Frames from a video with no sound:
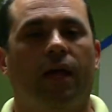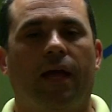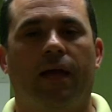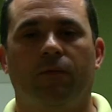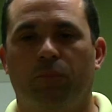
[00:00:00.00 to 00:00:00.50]

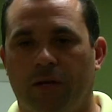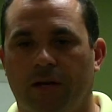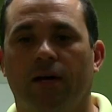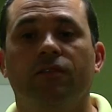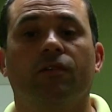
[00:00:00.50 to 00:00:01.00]
and
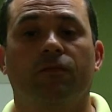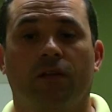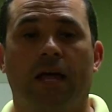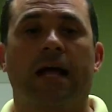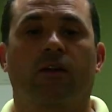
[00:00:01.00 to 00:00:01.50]
because of the
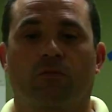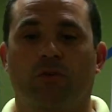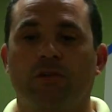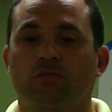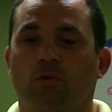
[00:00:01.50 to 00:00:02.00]
lack of
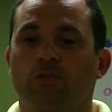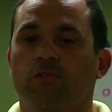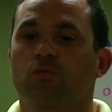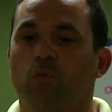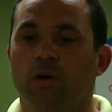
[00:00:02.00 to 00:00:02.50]

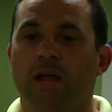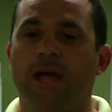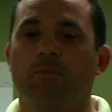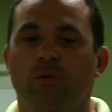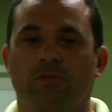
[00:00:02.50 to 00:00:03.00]
resources weren't
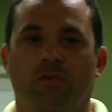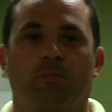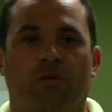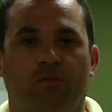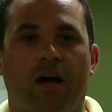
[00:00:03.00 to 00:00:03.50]
able to
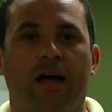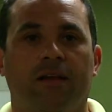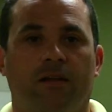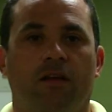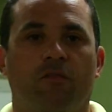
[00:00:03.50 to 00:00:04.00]

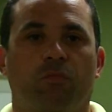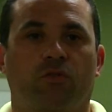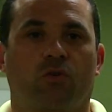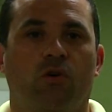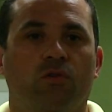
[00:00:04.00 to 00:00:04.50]
provide enough
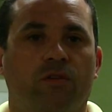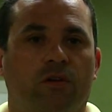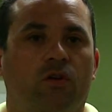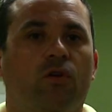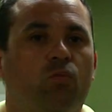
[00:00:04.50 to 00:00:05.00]
patrols,
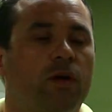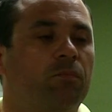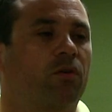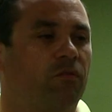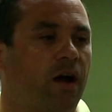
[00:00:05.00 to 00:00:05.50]
and could we
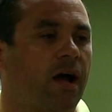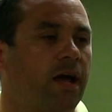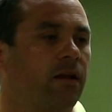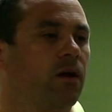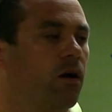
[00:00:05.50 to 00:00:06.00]

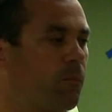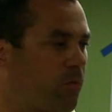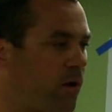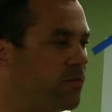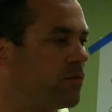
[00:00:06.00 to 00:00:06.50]
provide a
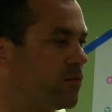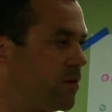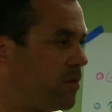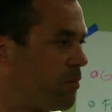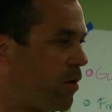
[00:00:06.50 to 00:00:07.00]
presence
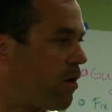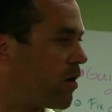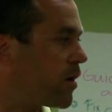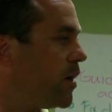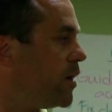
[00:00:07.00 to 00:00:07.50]
in the park